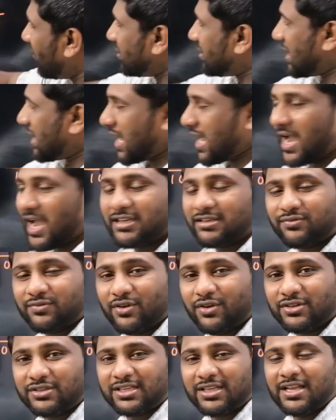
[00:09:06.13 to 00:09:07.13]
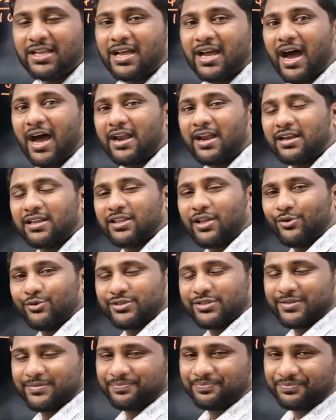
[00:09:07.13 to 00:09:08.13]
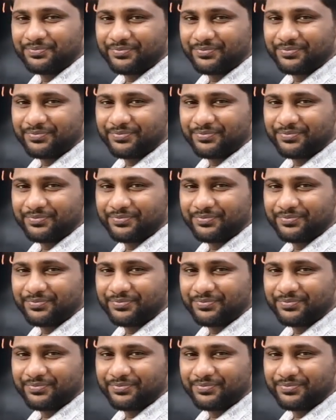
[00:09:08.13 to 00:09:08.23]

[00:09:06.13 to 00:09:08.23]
future cash flows, 100,000.